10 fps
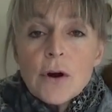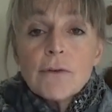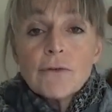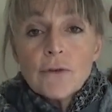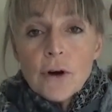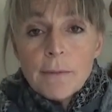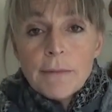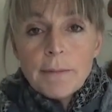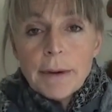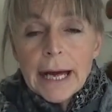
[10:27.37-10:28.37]
from
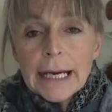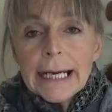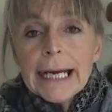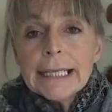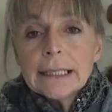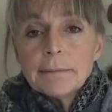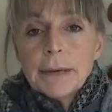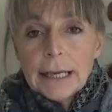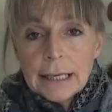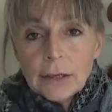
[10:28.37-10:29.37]
the bank, and the
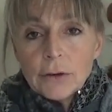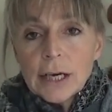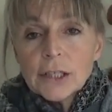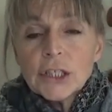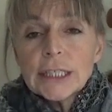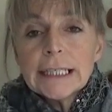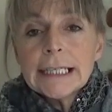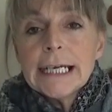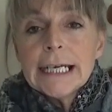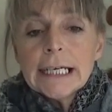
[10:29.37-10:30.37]
bank are actually